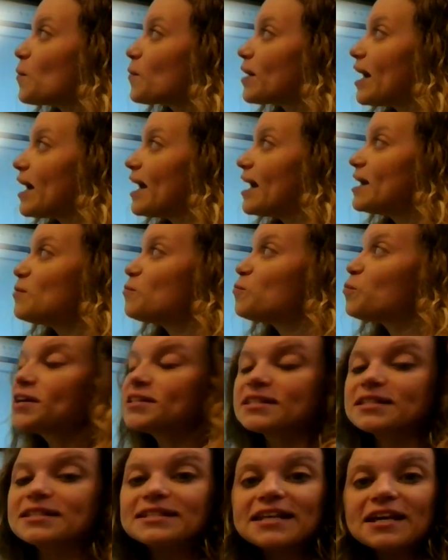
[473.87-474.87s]
Okay,
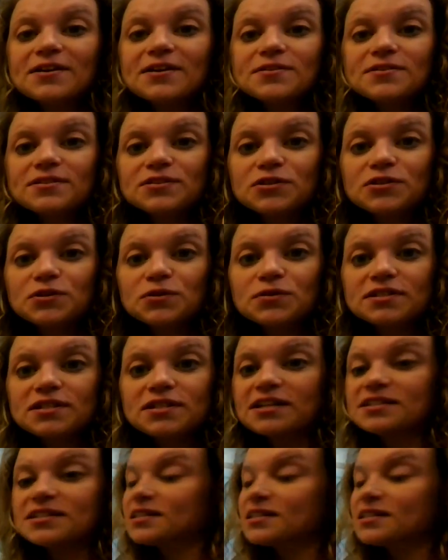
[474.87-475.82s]
what skills does